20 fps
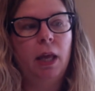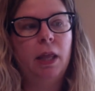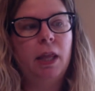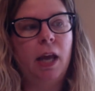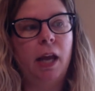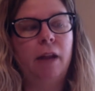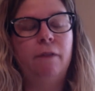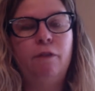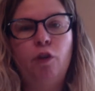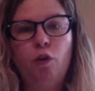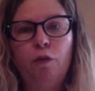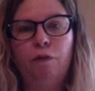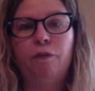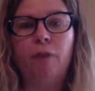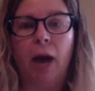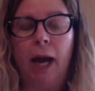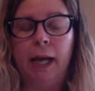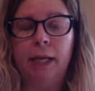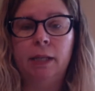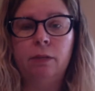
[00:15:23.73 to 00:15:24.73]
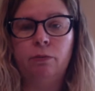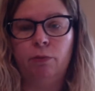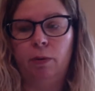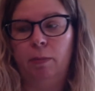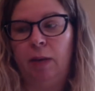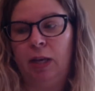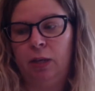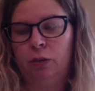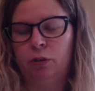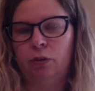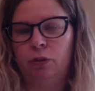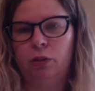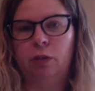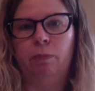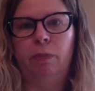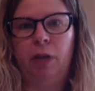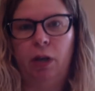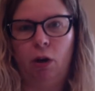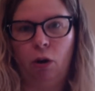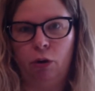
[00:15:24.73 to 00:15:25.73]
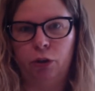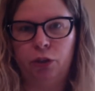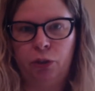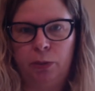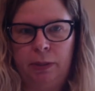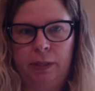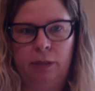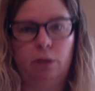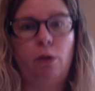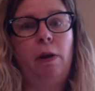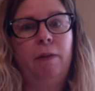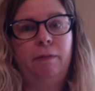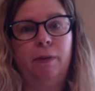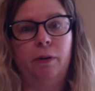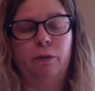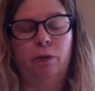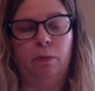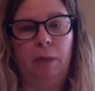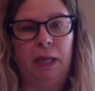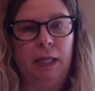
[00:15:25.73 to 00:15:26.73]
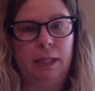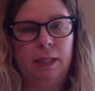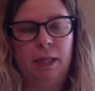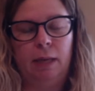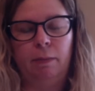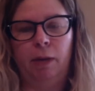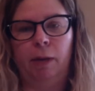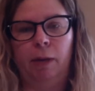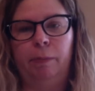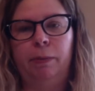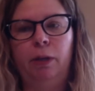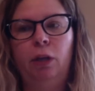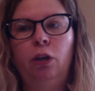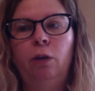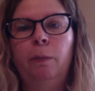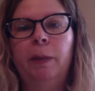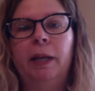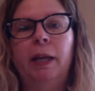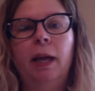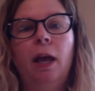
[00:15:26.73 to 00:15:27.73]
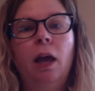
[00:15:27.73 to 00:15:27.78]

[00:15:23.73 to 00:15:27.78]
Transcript: that if you find remains or somebody calls you and says, oh, I found remains, they might be human,